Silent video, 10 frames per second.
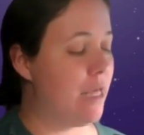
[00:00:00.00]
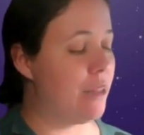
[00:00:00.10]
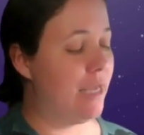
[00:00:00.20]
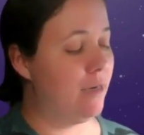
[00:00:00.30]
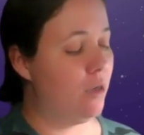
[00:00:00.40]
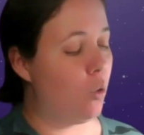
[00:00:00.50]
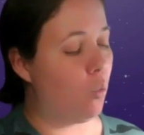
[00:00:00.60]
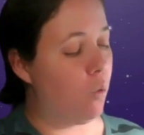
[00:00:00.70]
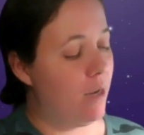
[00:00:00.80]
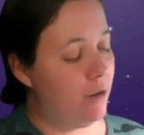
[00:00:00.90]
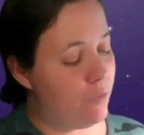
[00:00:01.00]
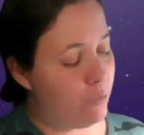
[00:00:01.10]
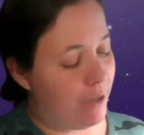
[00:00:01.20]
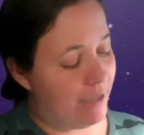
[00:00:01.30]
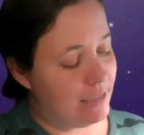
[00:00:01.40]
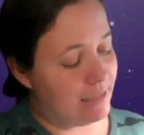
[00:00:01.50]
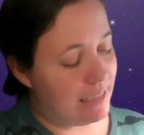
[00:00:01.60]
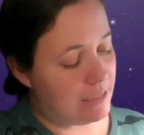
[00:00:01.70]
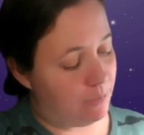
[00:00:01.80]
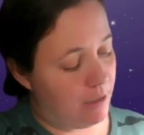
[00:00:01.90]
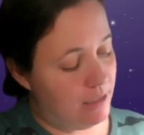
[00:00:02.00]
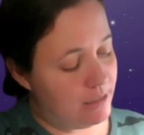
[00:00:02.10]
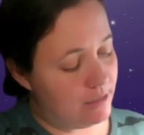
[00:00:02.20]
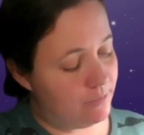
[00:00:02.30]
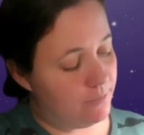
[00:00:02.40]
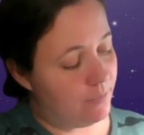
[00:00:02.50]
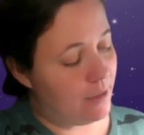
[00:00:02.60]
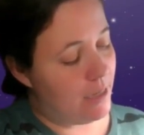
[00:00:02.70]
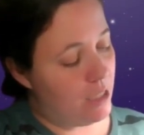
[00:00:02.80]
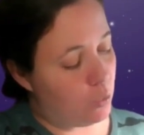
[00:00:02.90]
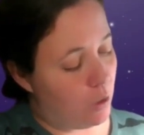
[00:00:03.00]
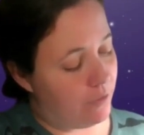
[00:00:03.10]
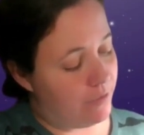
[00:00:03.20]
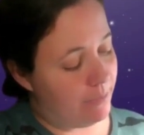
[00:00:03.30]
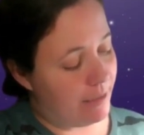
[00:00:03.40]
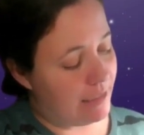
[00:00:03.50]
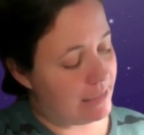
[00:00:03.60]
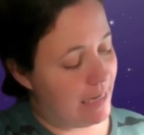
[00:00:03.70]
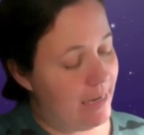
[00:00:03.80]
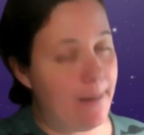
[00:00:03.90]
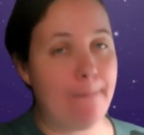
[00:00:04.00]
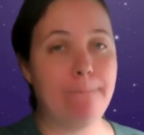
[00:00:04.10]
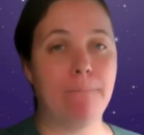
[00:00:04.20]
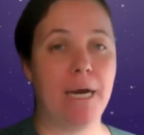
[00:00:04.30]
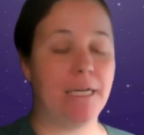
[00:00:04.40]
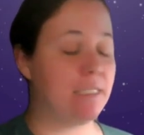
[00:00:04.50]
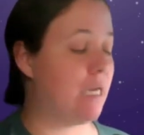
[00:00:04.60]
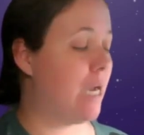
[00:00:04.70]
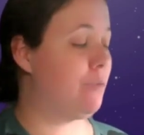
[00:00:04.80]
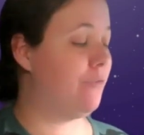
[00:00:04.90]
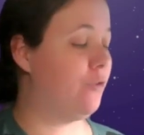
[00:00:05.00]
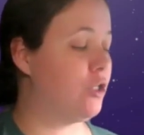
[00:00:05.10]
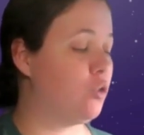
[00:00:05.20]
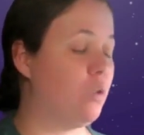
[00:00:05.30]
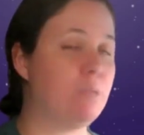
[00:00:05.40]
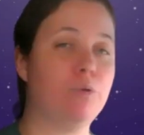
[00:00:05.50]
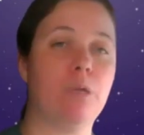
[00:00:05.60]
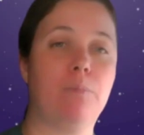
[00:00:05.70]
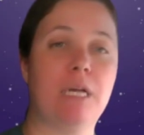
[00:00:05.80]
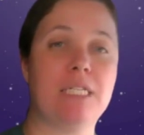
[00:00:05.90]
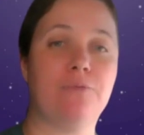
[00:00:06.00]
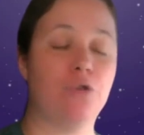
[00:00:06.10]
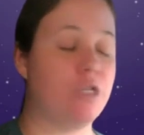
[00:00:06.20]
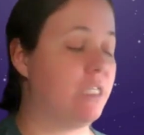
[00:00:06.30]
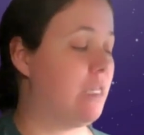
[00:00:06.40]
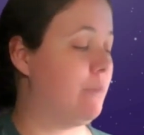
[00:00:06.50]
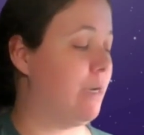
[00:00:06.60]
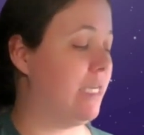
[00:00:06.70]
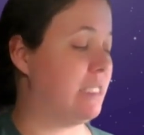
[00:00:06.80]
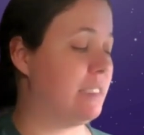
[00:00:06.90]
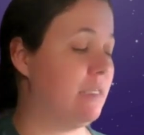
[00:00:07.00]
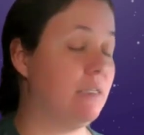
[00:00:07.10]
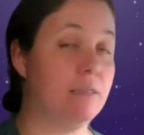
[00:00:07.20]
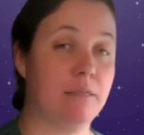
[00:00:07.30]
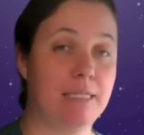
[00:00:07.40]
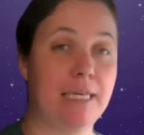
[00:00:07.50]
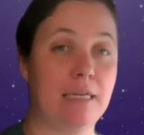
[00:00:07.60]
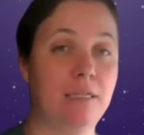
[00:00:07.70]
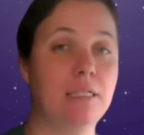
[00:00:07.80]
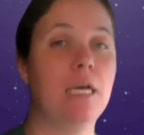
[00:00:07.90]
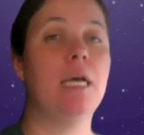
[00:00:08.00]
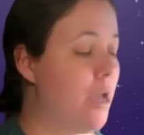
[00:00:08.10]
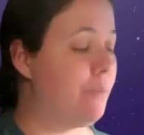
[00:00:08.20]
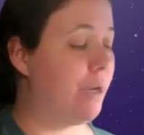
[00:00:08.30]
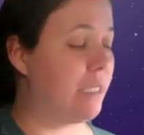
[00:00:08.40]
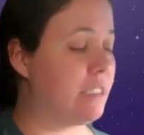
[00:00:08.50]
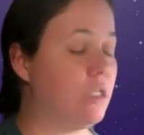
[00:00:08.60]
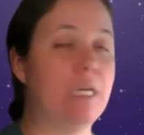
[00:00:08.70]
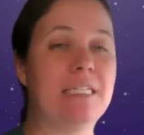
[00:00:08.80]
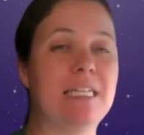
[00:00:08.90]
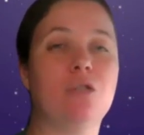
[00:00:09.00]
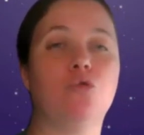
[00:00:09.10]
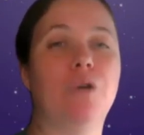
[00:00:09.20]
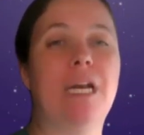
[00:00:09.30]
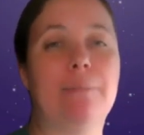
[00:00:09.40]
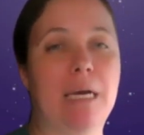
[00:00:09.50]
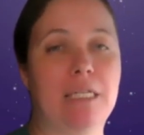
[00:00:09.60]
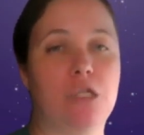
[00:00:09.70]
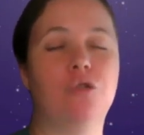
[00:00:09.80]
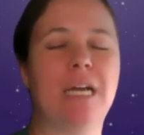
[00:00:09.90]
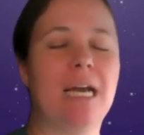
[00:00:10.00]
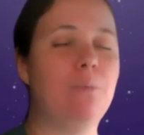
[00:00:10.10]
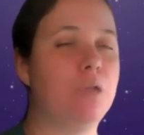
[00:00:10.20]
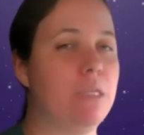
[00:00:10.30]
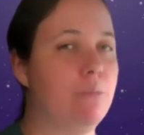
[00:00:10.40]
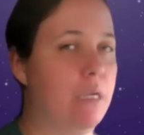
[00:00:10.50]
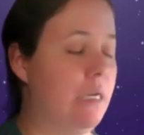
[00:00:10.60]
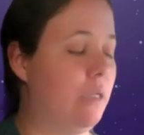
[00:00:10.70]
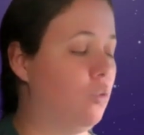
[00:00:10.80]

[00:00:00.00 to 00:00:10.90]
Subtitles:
Then one of the brackets gets a plus, and one of them gets a minus. I prefer to always put the plus first and the minus second, but it doesn't really matter. You can put them in any